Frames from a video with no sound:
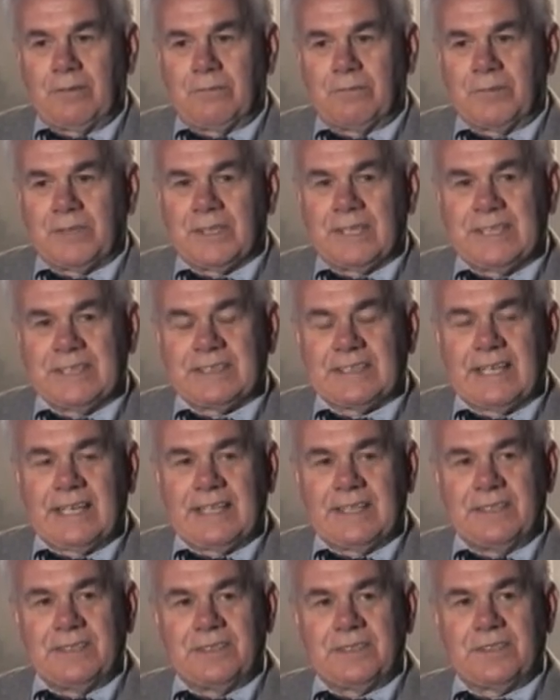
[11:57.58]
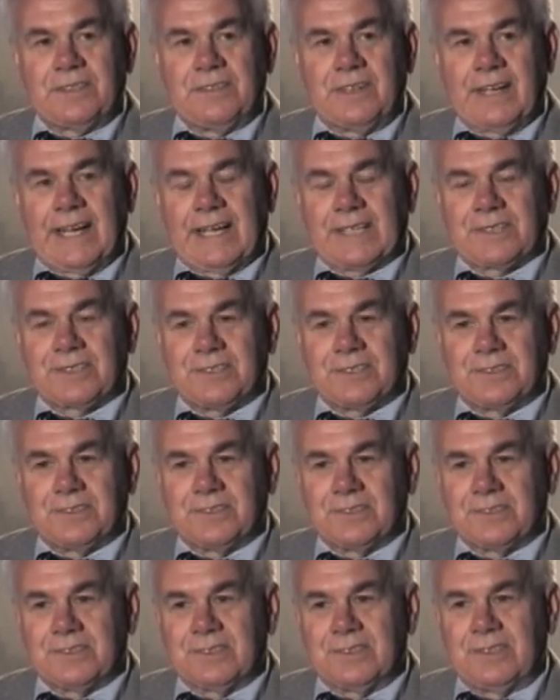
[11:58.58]
relate that into
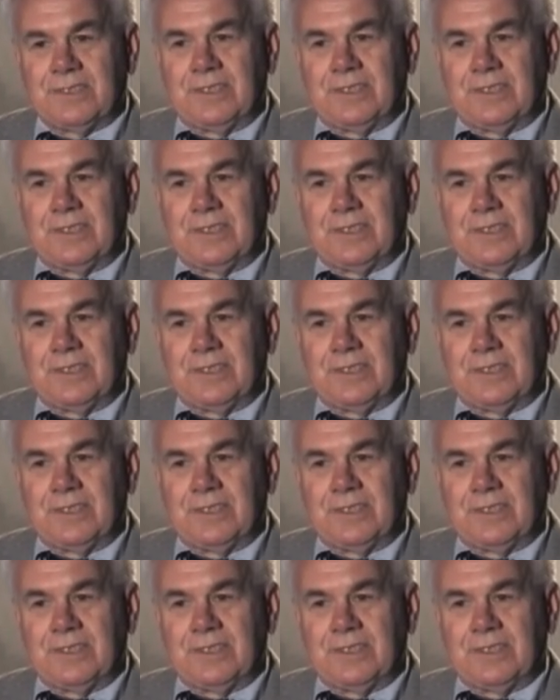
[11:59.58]
actual